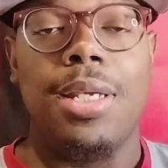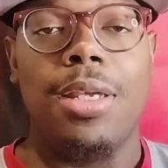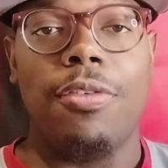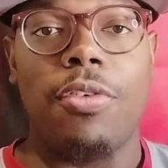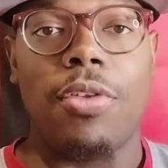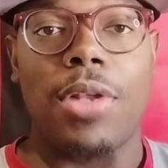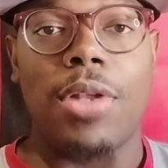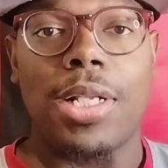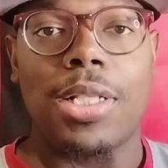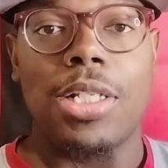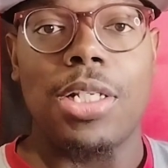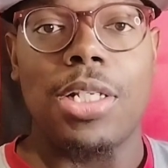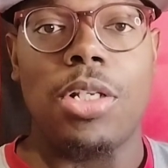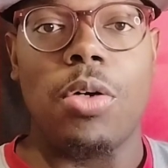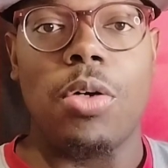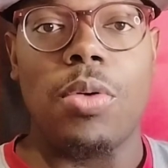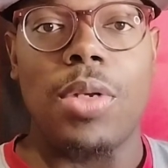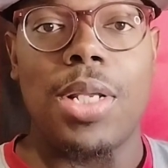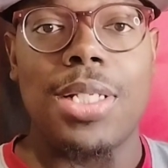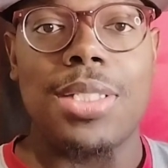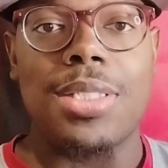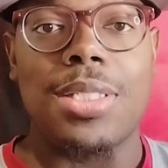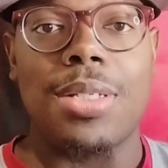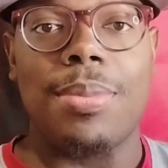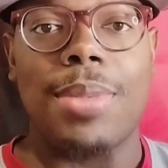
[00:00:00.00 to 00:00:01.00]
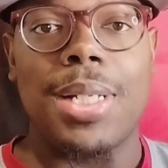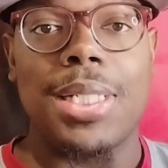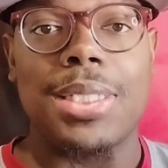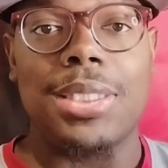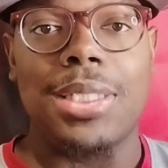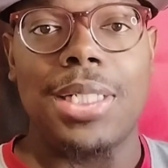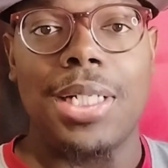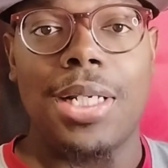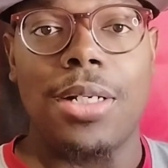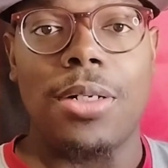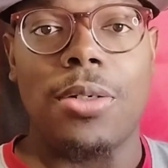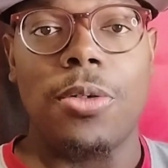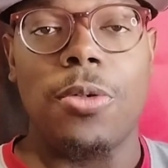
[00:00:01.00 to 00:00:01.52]
If you'd like to donate to my
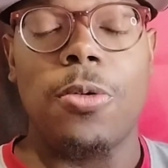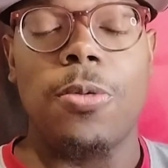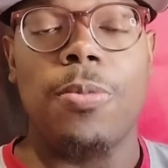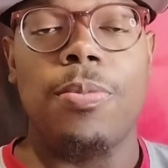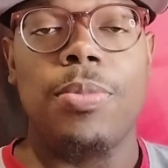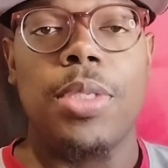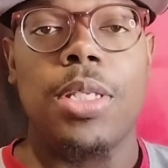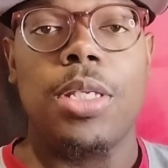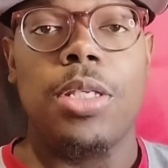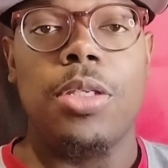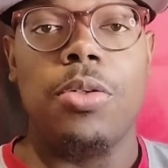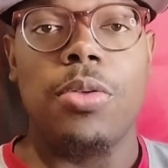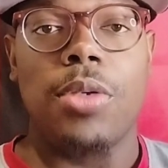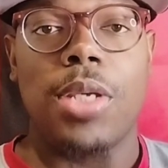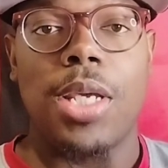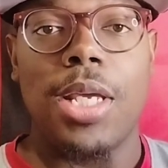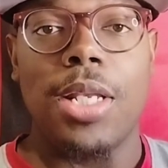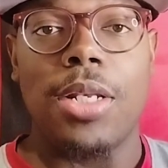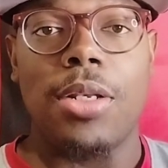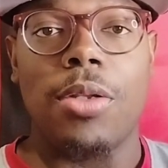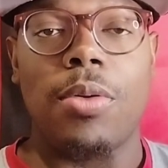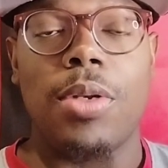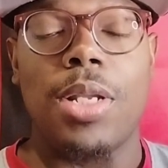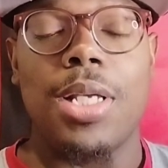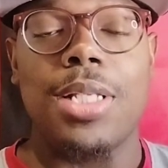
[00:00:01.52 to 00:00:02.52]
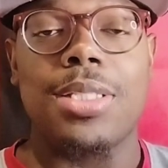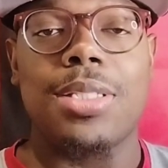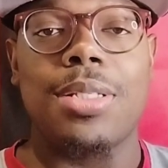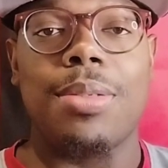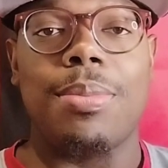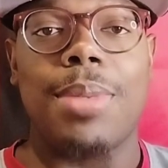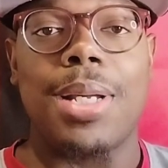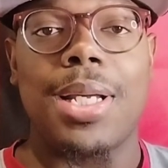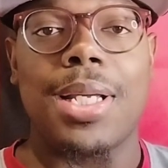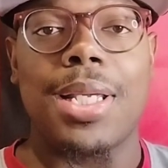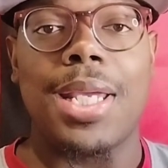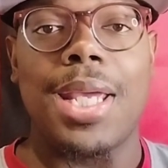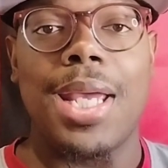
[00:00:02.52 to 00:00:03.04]
channel, you can donate
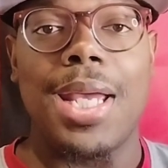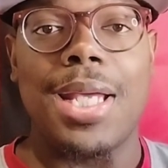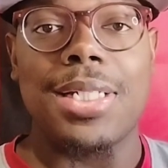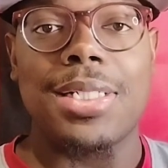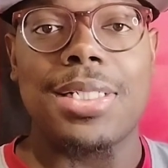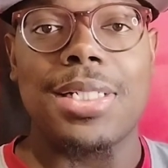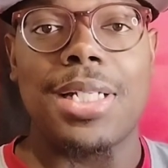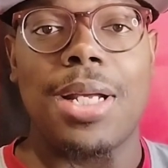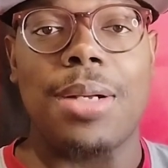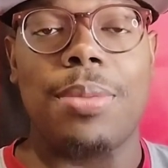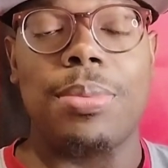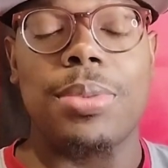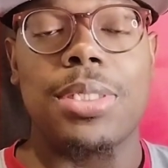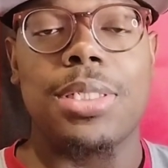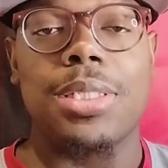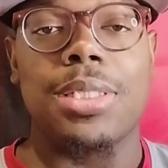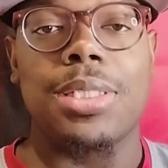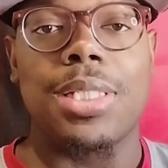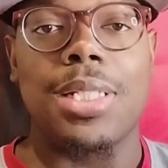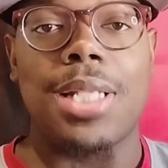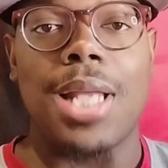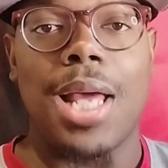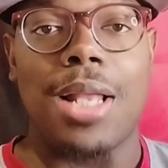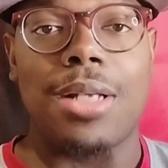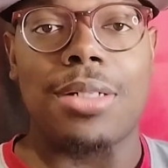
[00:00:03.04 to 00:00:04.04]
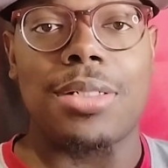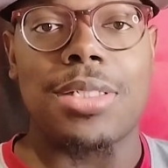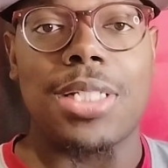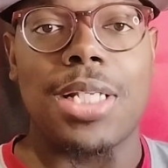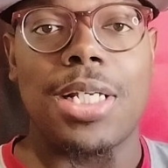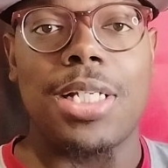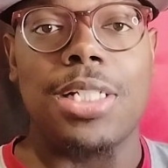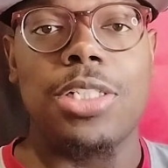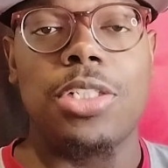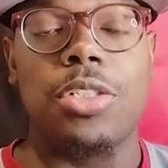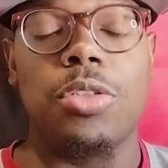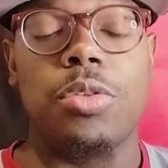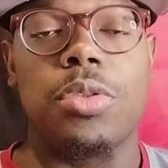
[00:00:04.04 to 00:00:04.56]
to my Cash App, which is the
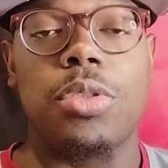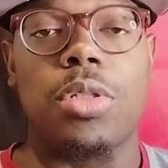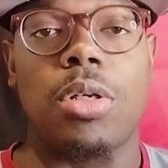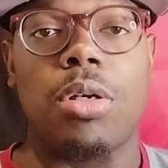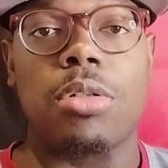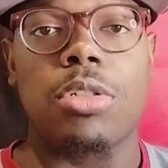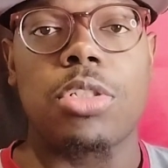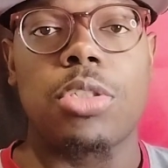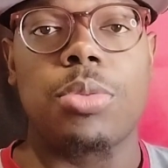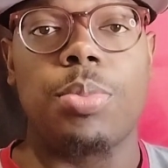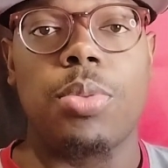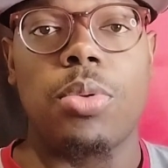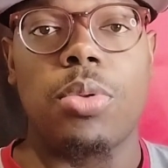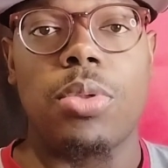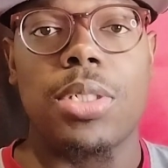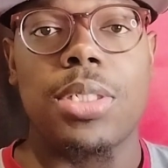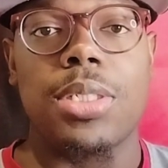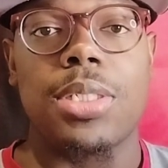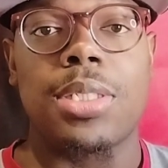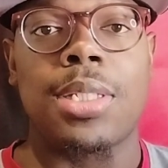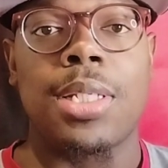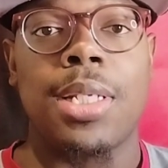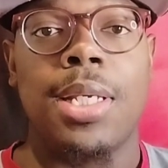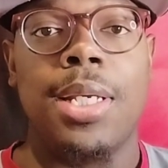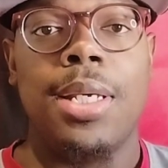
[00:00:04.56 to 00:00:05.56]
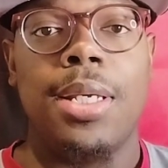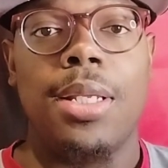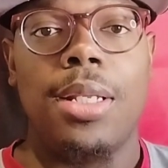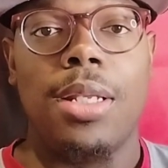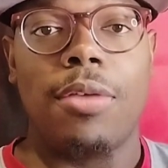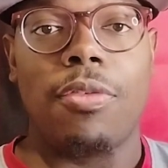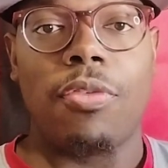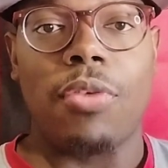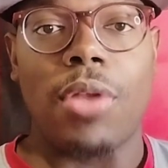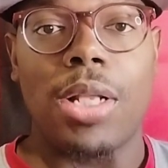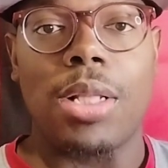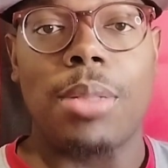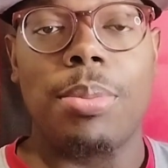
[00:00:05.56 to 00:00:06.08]
$JuTalkSports. And
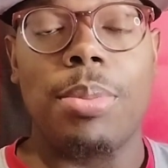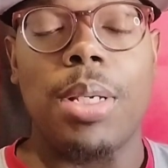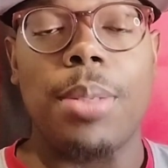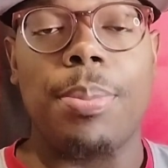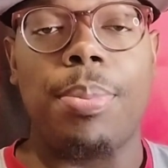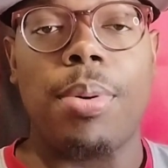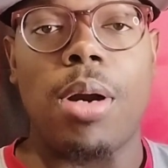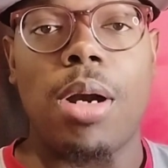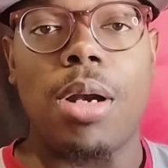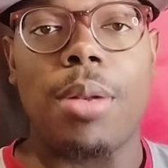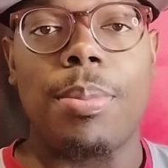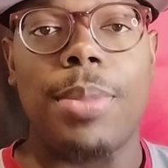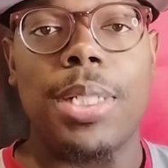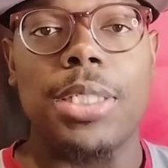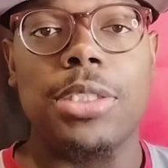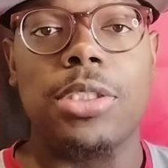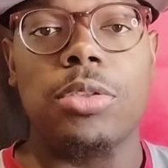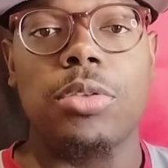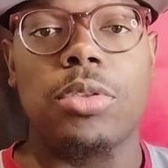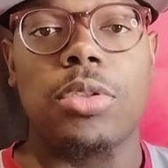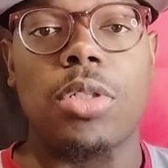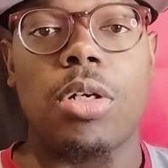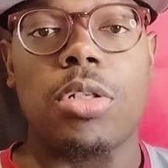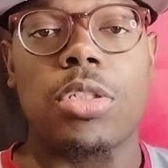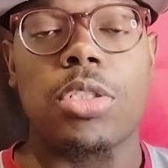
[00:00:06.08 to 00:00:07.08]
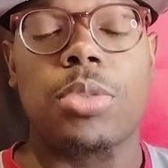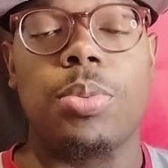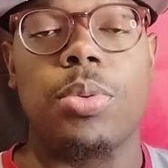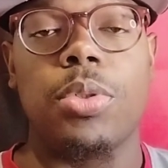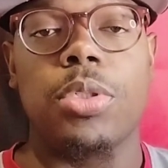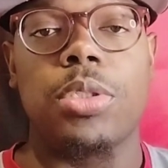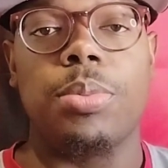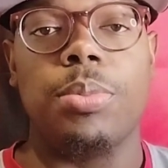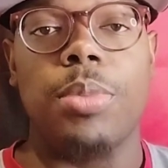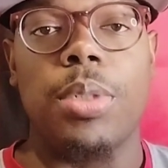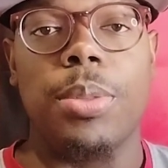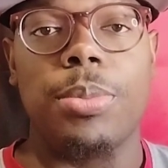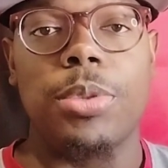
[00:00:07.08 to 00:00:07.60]
if you'd like to be a part of my Ju Talk
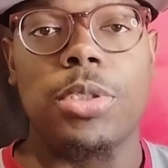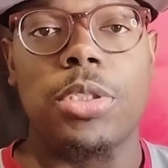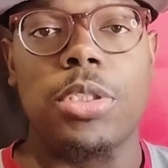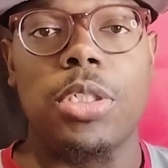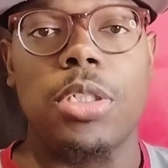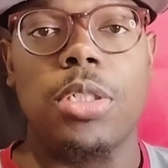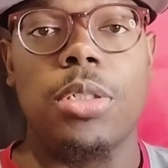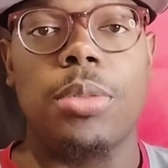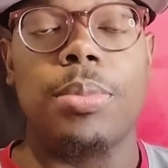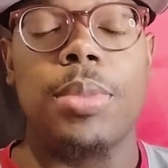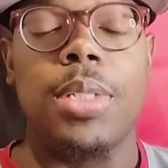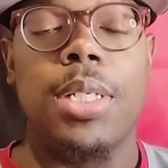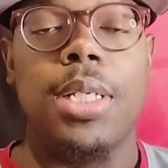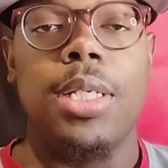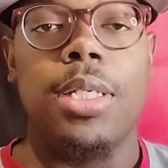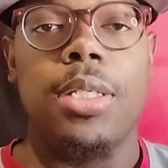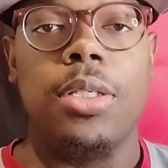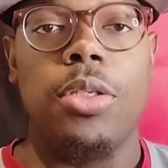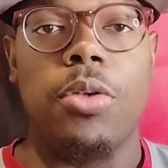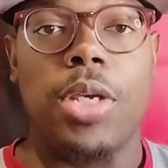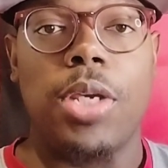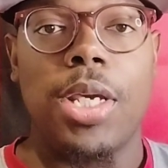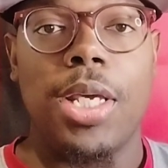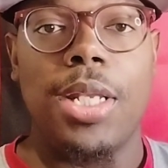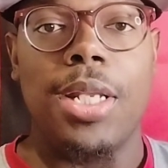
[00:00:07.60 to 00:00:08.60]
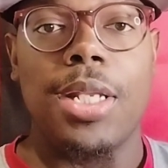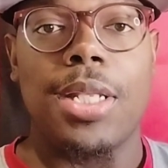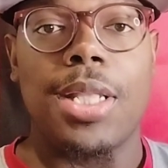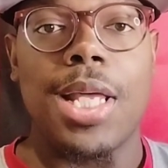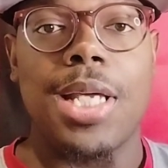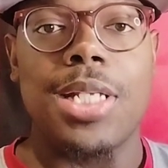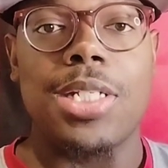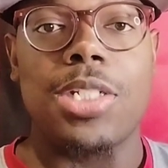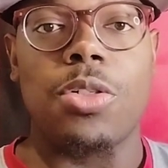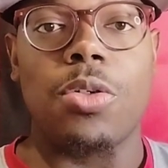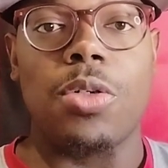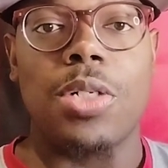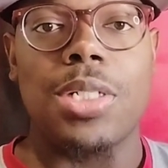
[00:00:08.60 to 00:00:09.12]
Sports membership, you can hit
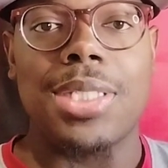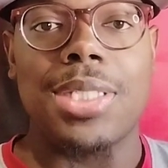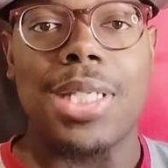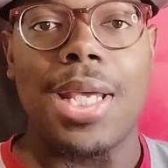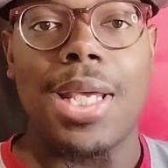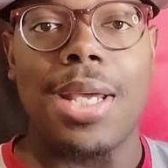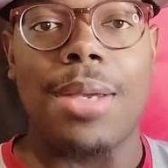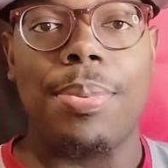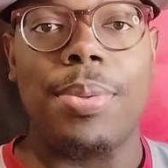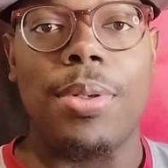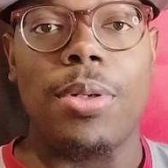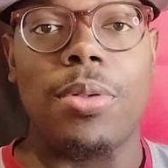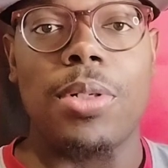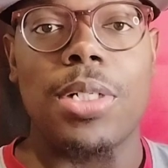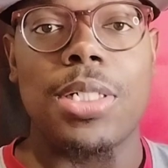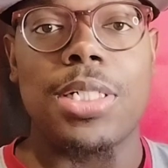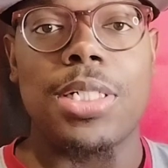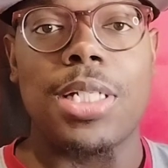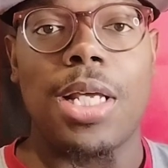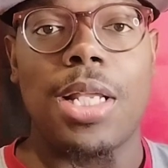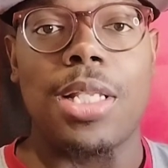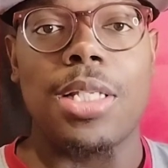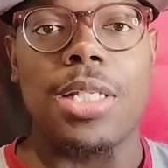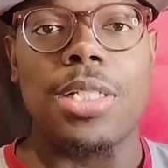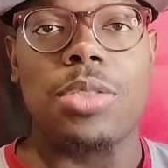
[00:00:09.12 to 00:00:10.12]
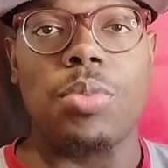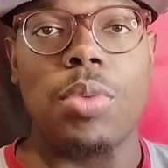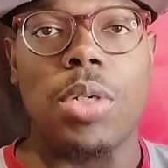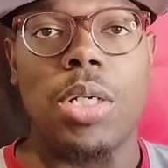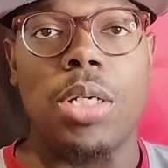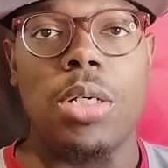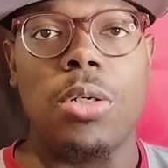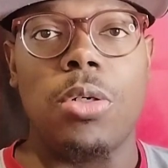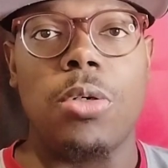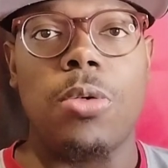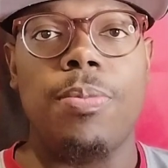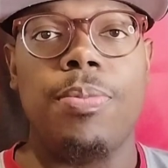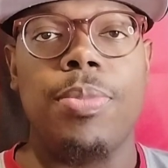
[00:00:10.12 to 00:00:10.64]
that join tab here on the channel as
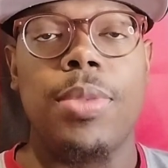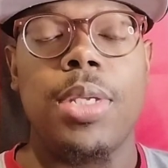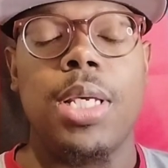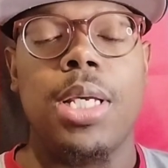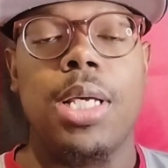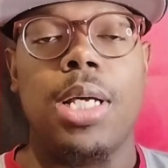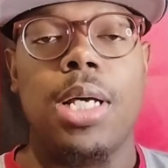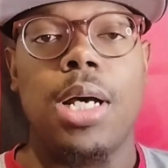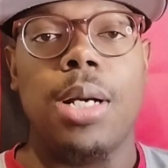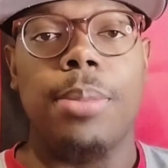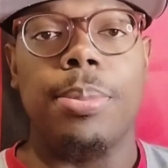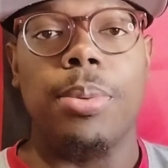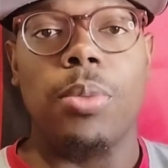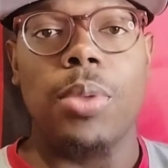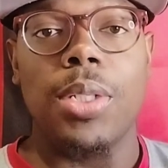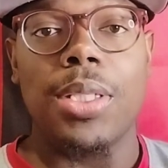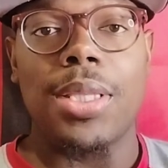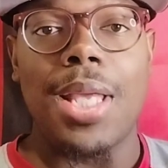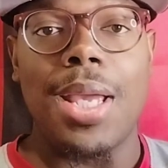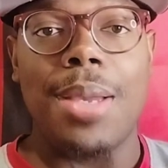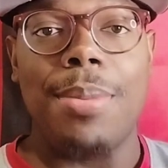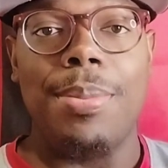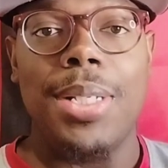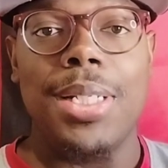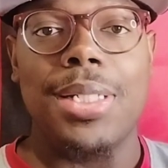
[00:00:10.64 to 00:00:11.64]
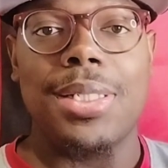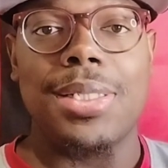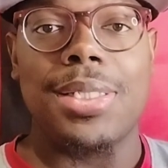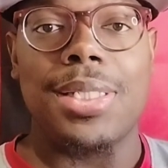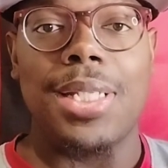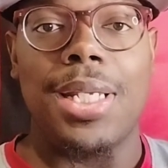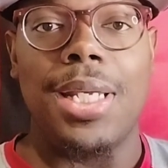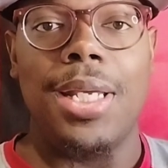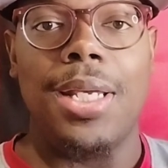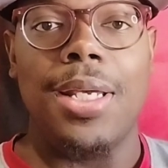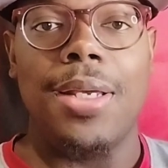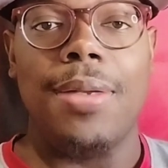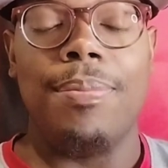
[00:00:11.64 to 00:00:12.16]
well. But with that being
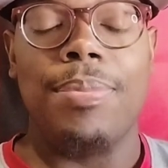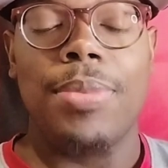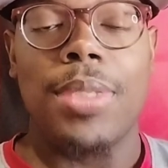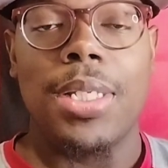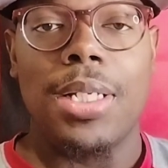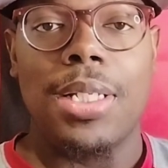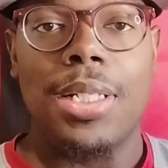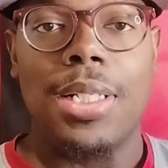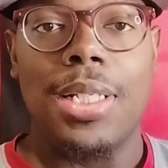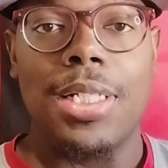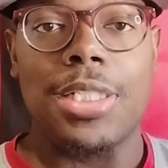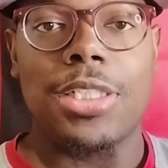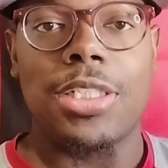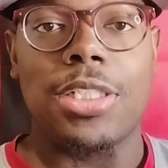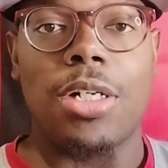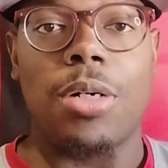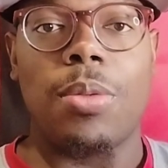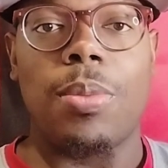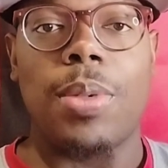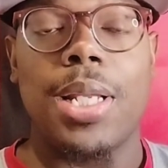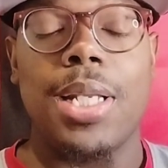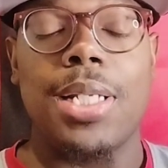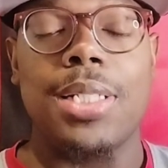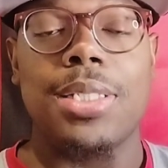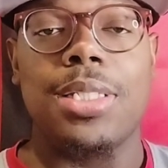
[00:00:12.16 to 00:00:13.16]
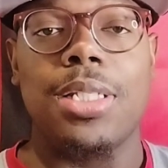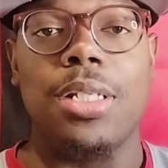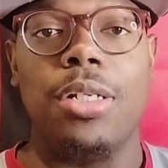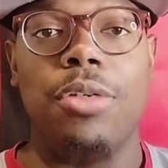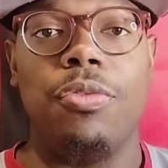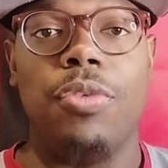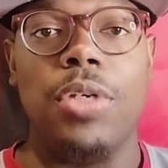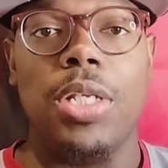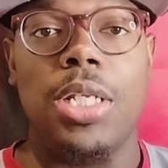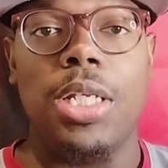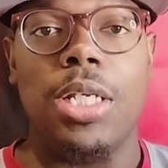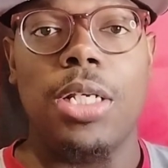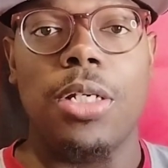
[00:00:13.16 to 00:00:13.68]
said, let's jump right into the
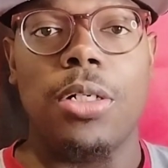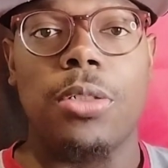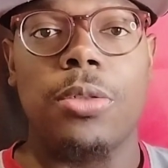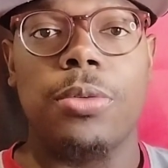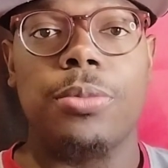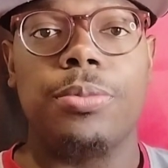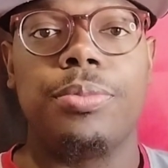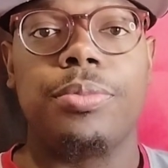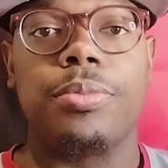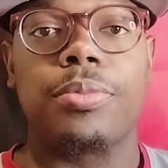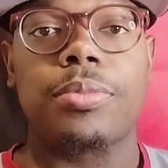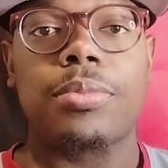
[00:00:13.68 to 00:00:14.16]
video.